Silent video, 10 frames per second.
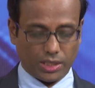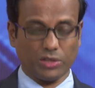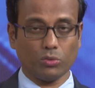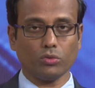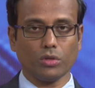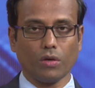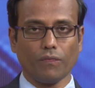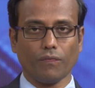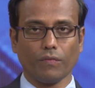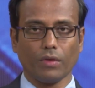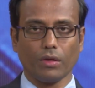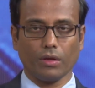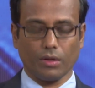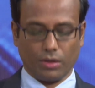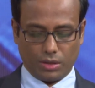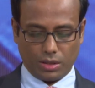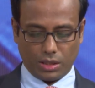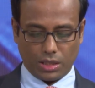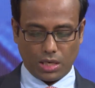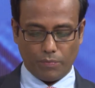The use of
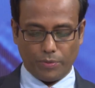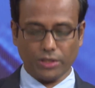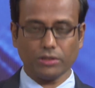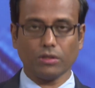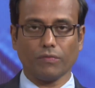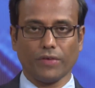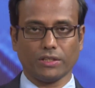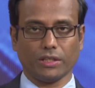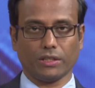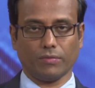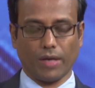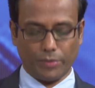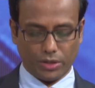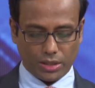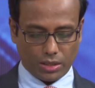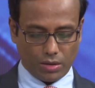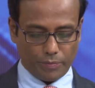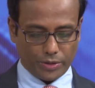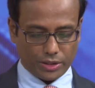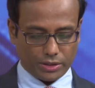comparison of adjective, I mean the
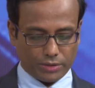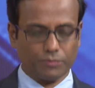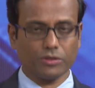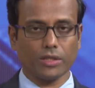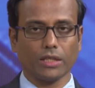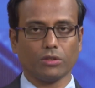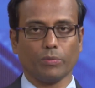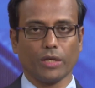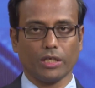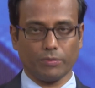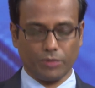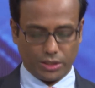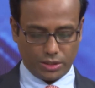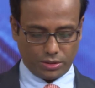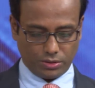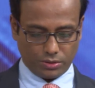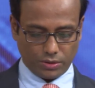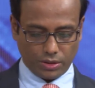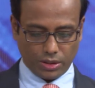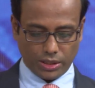comparatives and superlative degrees.
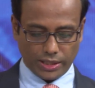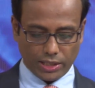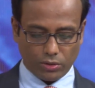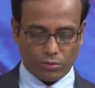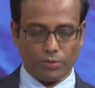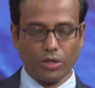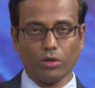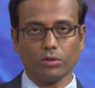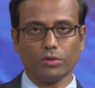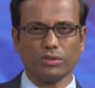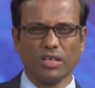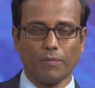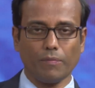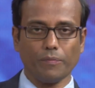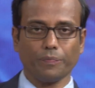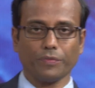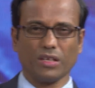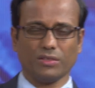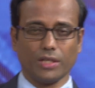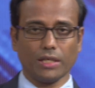Here will be also some
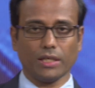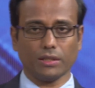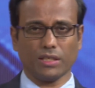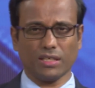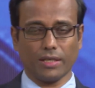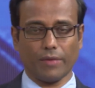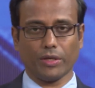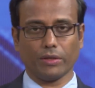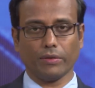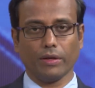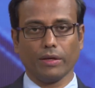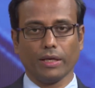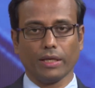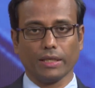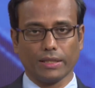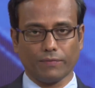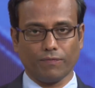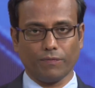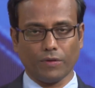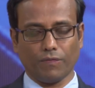sentences having
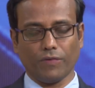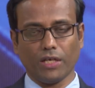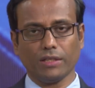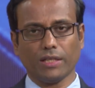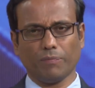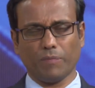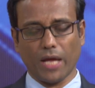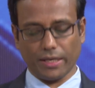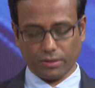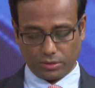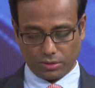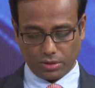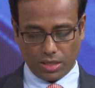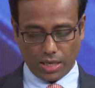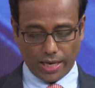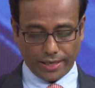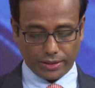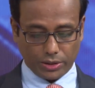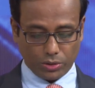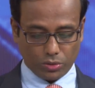fill in the blanks,
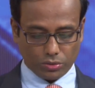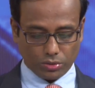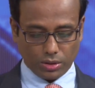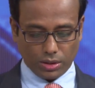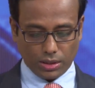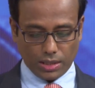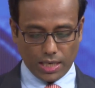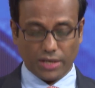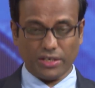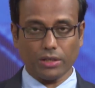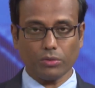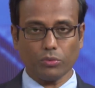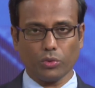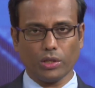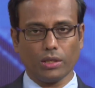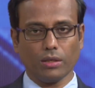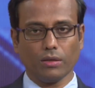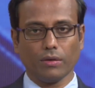and your learner will